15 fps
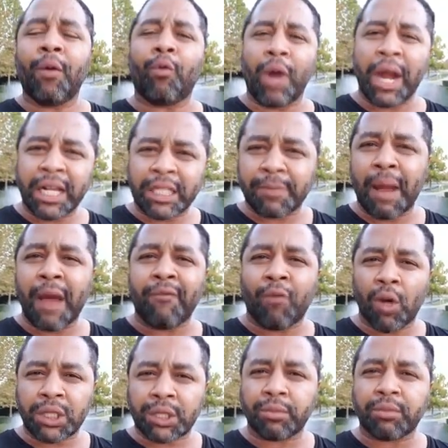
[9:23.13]
Raised my
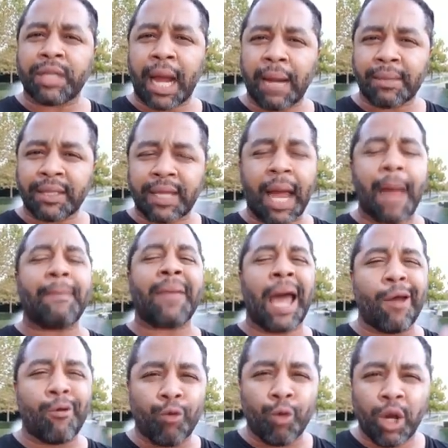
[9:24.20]
voice from time to time,
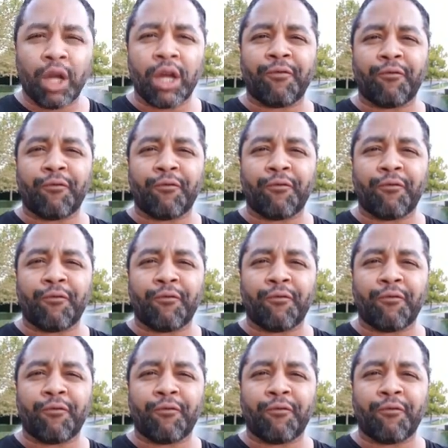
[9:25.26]
gotten really